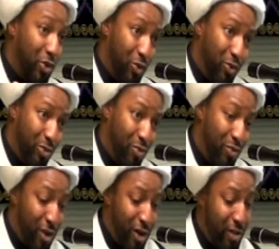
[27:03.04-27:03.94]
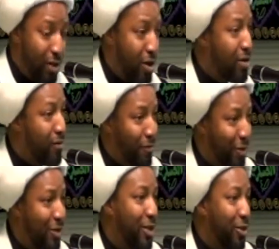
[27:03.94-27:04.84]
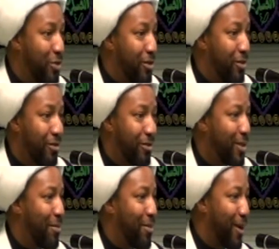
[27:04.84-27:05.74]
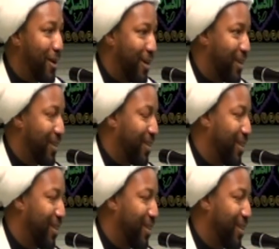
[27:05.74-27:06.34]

our souls move on, all of those things will stay behind.